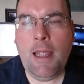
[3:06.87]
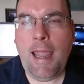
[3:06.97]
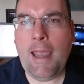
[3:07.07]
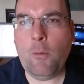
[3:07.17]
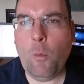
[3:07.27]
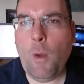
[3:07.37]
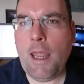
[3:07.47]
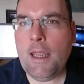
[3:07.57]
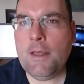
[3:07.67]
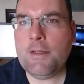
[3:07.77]
and
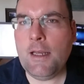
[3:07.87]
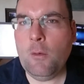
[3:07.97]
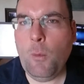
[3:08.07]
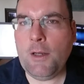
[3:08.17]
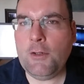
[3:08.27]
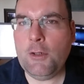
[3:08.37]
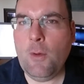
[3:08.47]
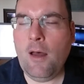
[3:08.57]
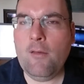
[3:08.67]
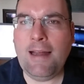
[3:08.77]
ways in which you
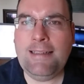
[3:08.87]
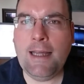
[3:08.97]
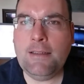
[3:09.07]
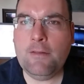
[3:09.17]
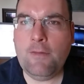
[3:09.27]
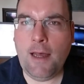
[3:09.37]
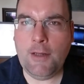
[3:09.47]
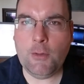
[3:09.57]
have identified